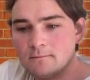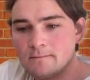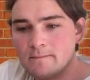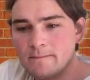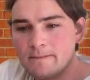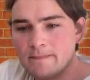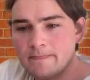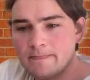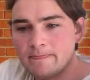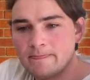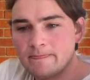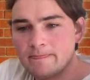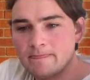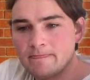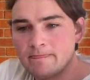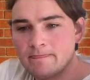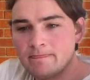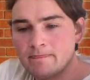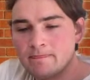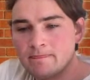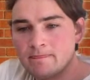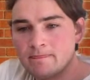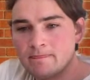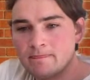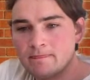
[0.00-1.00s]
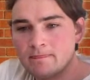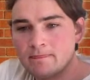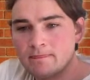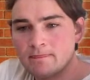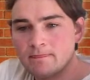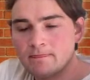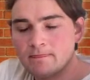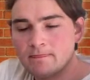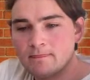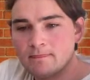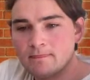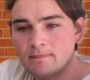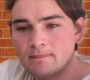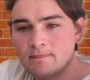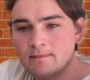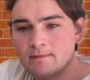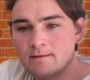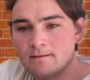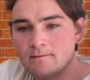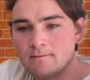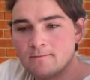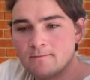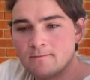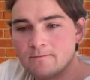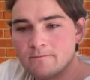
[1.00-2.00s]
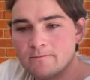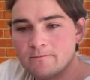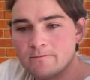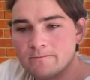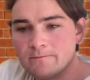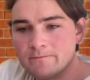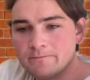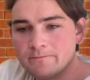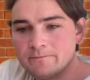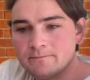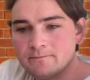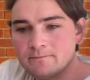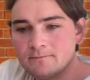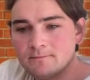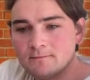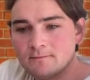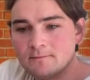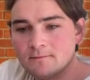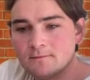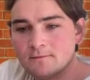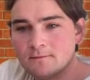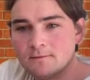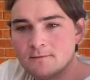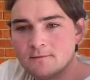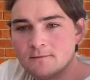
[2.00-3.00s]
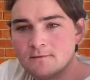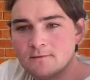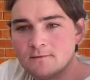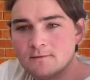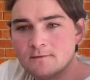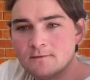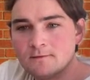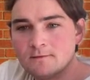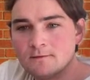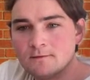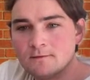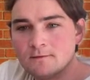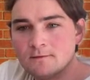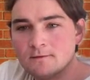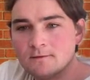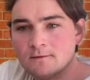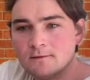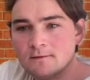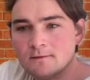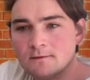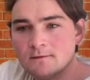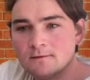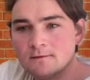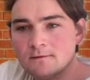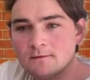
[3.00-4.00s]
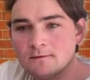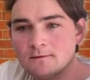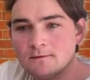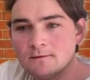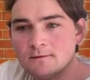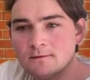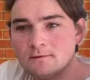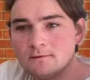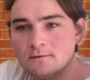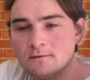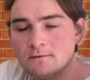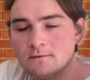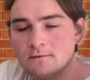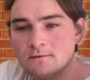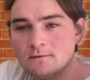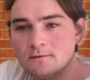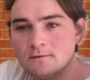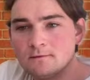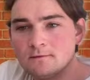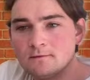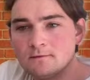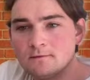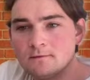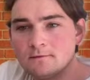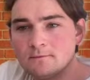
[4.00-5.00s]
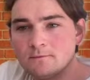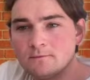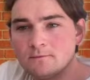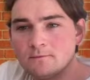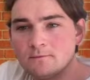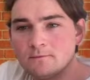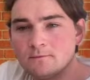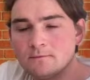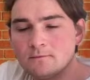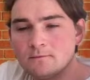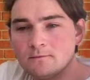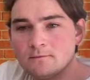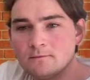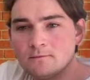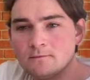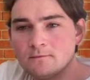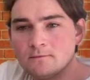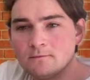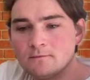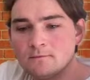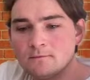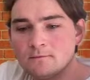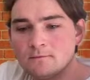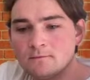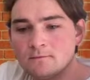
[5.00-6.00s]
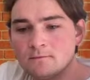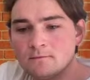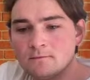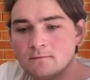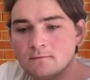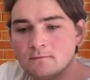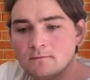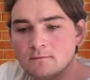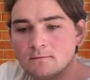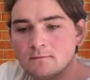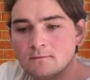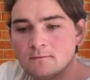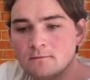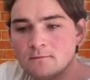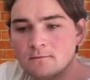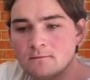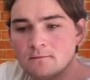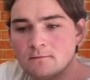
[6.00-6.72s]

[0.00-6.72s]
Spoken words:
(not speaking)